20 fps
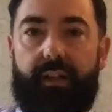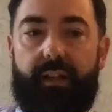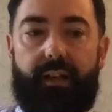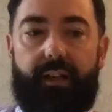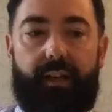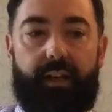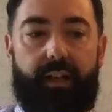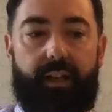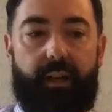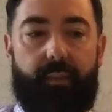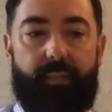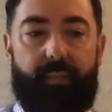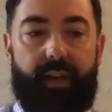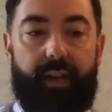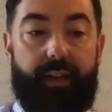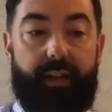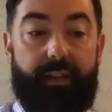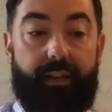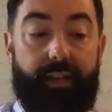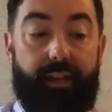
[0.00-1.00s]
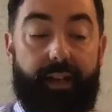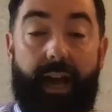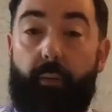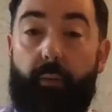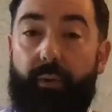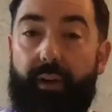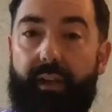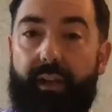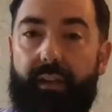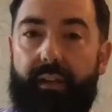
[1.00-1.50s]
and how
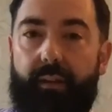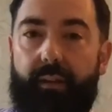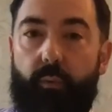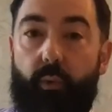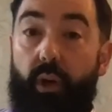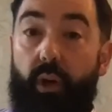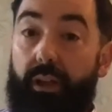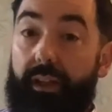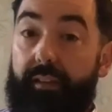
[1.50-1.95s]
we work,